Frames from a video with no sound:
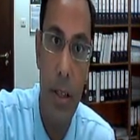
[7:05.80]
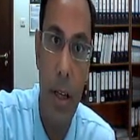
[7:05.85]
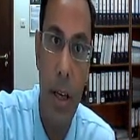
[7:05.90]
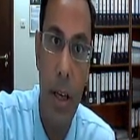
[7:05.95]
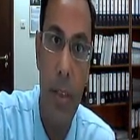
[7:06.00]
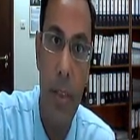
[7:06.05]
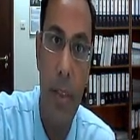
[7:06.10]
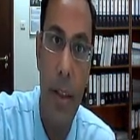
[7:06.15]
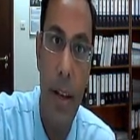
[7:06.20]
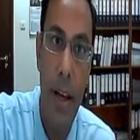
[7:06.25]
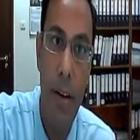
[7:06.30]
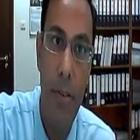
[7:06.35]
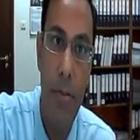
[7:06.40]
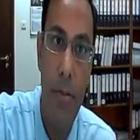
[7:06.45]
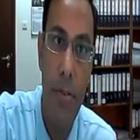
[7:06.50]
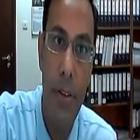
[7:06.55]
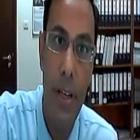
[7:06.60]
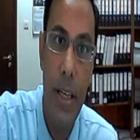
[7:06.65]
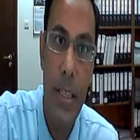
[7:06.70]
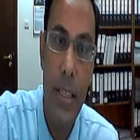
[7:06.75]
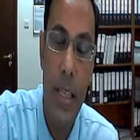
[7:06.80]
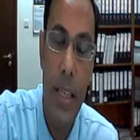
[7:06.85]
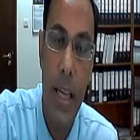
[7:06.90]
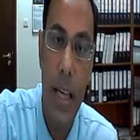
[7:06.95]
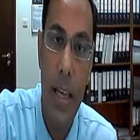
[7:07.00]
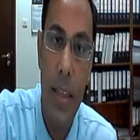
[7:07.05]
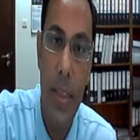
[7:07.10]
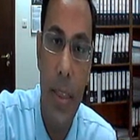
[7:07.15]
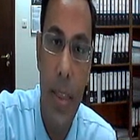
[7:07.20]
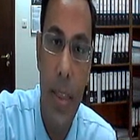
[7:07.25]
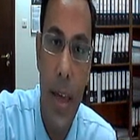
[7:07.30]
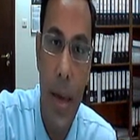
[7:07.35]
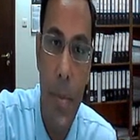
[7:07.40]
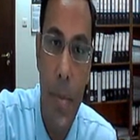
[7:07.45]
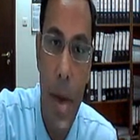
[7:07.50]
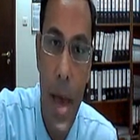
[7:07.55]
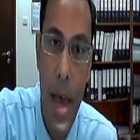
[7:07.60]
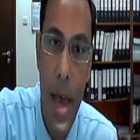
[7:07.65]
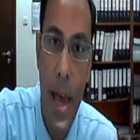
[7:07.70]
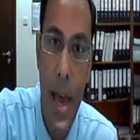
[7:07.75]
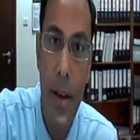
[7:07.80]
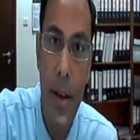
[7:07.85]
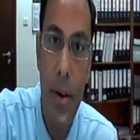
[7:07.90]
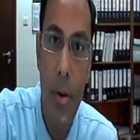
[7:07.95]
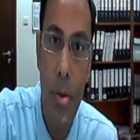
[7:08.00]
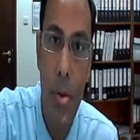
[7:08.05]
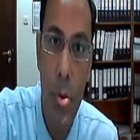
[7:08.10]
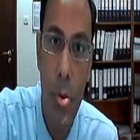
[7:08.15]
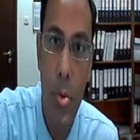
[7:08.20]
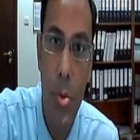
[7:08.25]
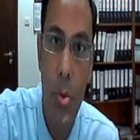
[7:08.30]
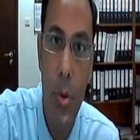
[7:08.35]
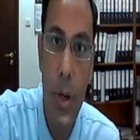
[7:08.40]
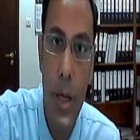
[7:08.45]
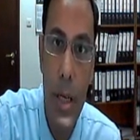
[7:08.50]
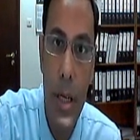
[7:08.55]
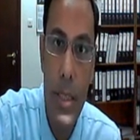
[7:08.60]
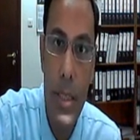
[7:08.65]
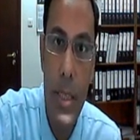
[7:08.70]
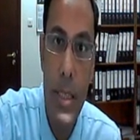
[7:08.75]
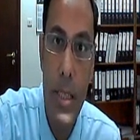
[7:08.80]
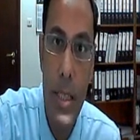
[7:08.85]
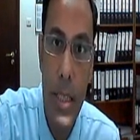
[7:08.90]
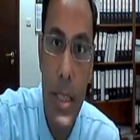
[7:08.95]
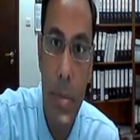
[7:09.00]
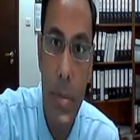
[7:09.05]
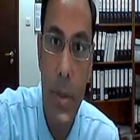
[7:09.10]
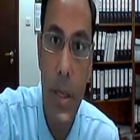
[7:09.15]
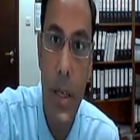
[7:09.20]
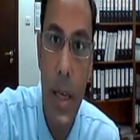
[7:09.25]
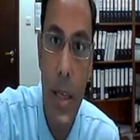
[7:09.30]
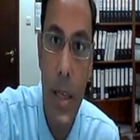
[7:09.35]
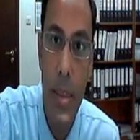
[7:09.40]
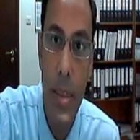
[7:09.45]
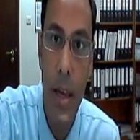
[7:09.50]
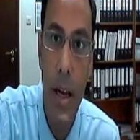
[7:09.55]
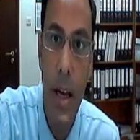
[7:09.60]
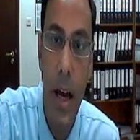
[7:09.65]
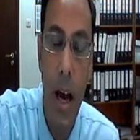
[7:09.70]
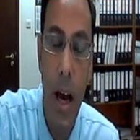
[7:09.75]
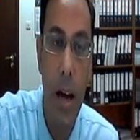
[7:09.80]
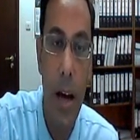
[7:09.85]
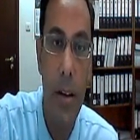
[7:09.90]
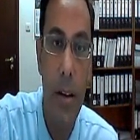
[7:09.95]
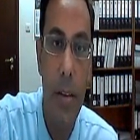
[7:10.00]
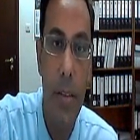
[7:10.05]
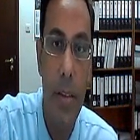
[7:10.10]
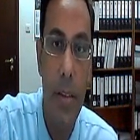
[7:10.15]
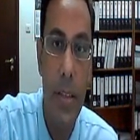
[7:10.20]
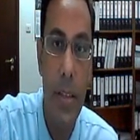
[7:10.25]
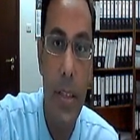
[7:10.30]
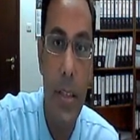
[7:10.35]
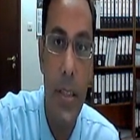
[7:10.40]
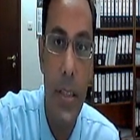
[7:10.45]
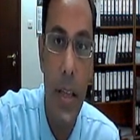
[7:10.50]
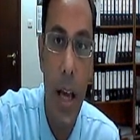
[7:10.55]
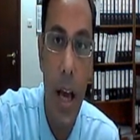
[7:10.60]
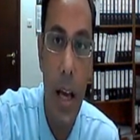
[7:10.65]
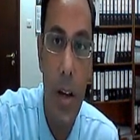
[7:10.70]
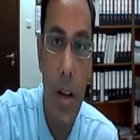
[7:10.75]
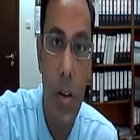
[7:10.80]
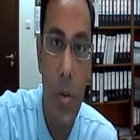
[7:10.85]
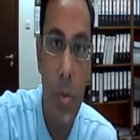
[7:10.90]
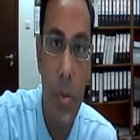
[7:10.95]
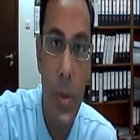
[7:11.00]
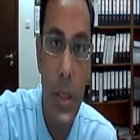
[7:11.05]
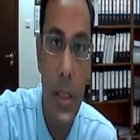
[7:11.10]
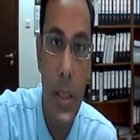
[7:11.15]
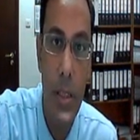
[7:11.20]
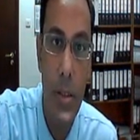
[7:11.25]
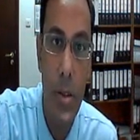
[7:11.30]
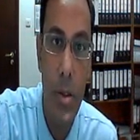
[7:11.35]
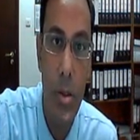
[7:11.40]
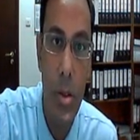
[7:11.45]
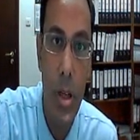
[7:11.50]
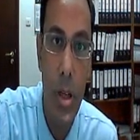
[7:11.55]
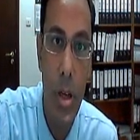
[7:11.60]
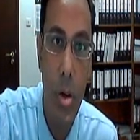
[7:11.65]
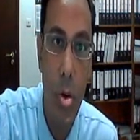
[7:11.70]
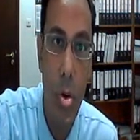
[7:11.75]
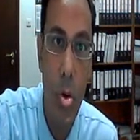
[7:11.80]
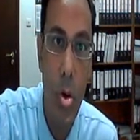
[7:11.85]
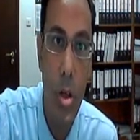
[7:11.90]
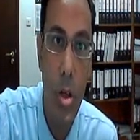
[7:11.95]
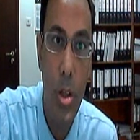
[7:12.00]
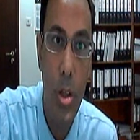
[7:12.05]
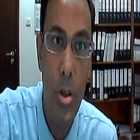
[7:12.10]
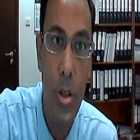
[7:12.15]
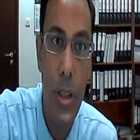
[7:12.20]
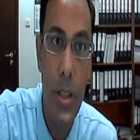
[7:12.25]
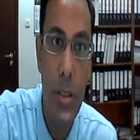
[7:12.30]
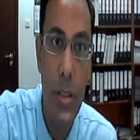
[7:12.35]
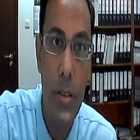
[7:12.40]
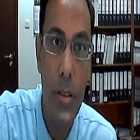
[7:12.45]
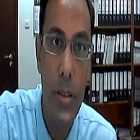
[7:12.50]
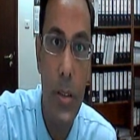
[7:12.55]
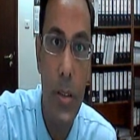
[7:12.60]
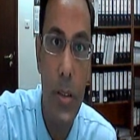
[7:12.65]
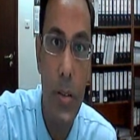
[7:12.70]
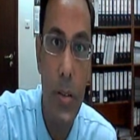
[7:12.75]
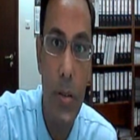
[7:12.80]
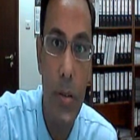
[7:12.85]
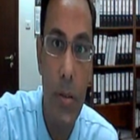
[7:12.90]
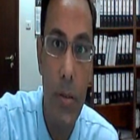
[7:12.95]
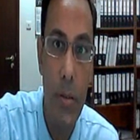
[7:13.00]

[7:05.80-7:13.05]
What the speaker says: Here, the noun phrase, the man who is sleeping in the car. This is a complete or a whole unit.